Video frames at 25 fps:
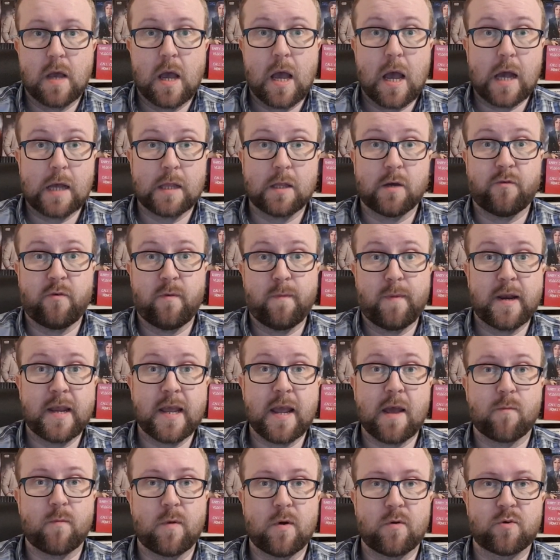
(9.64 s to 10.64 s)
Hello everybody
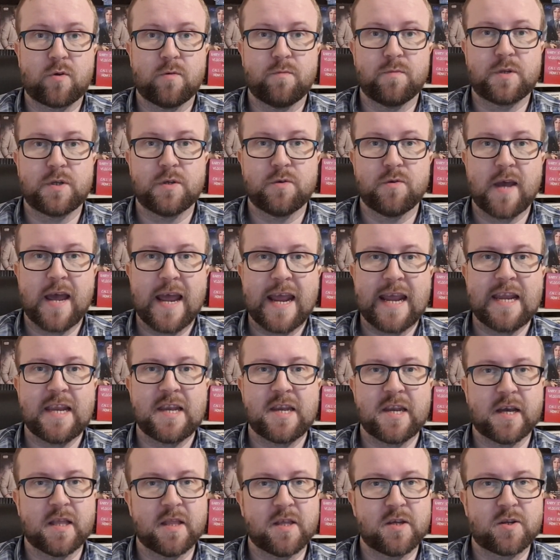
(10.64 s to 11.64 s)
and welcome to
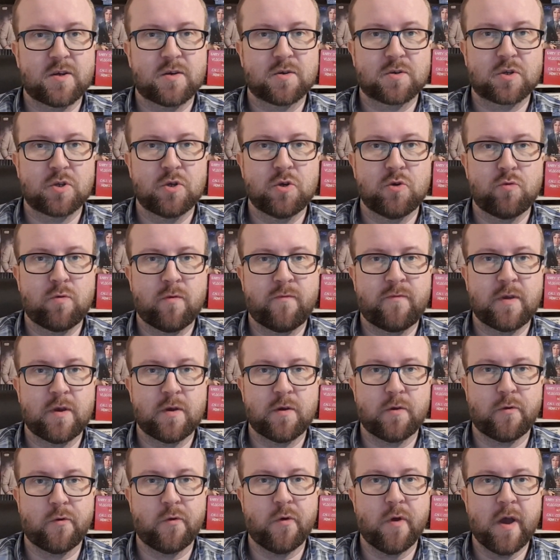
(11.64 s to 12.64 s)
another Doctor Who
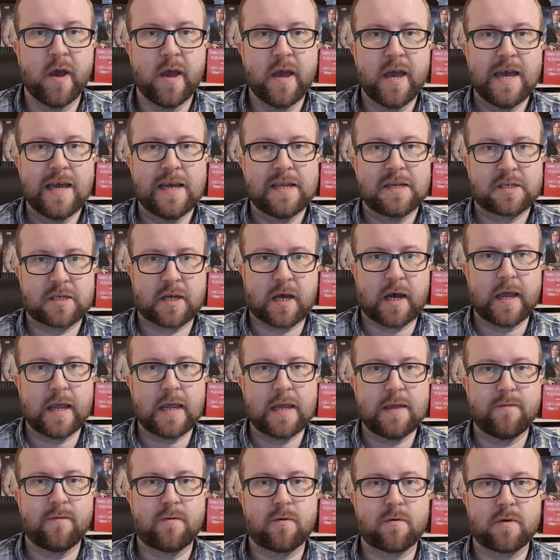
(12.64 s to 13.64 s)
review.
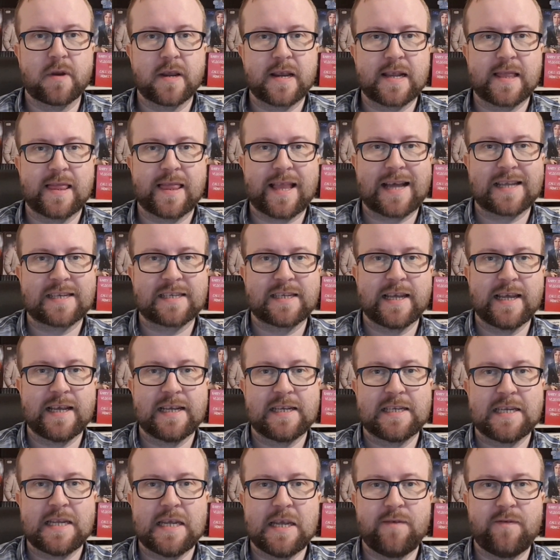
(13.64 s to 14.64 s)
Time for a classic
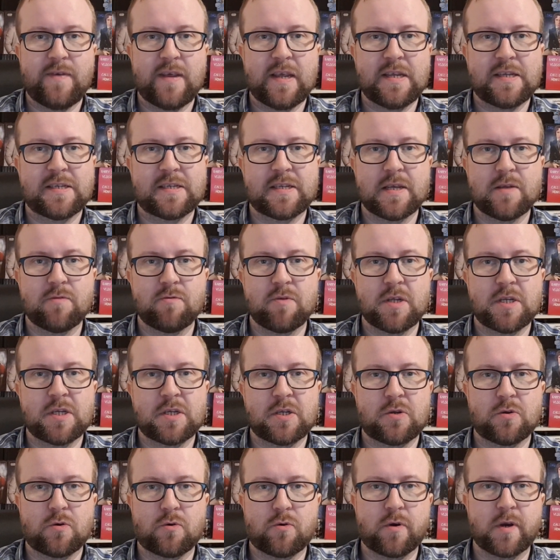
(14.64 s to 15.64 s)
TV series
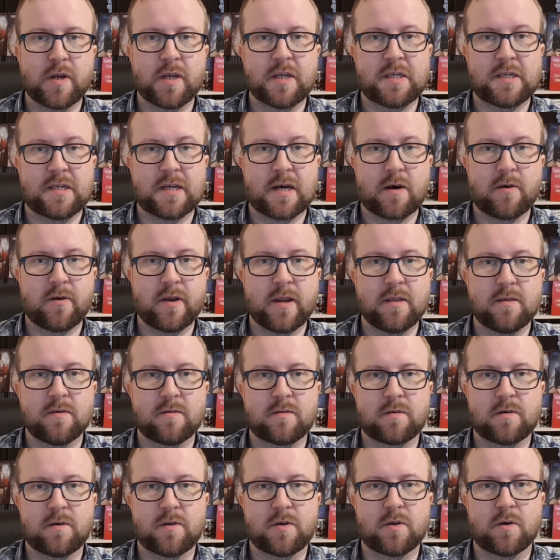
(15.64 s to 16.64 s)
story starring the
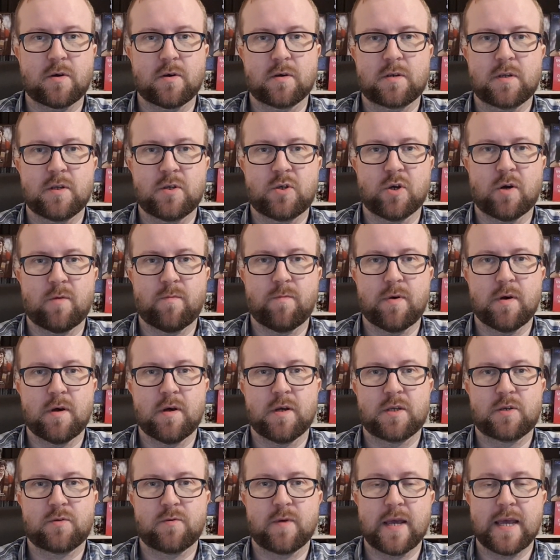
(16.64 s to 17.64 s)
third Doctor Jon
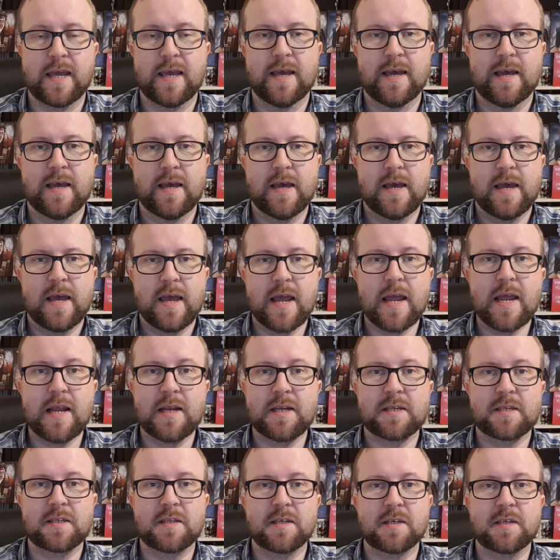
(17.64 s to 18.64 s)
Pertwee.
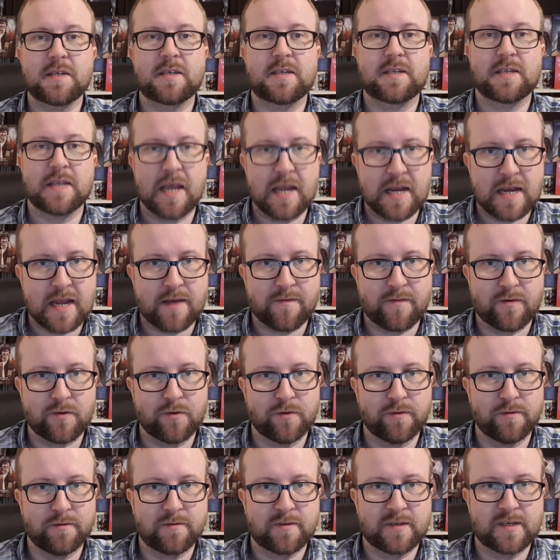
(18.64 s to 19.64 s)
It's The Sea
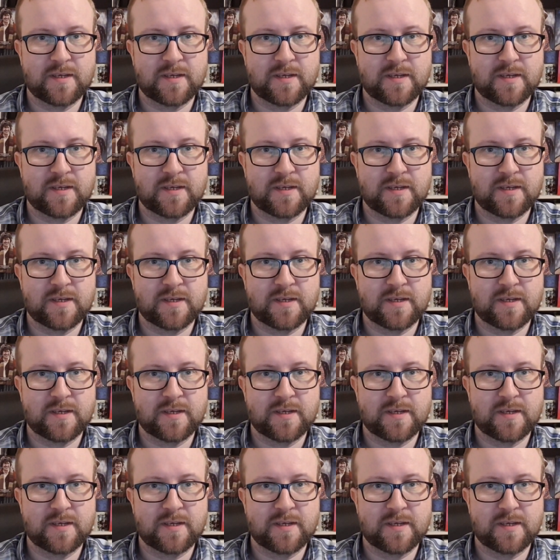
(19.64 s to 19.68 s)
Devils.